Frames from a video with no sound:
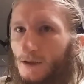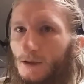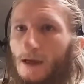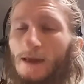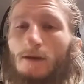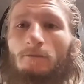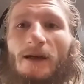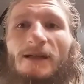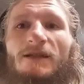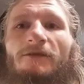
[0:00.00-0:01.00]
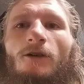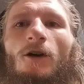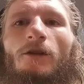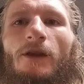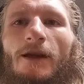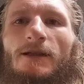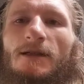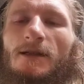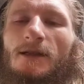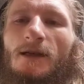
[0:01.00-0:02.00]
in the midst of all
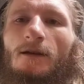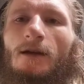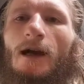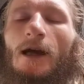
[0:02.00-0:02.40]
this, I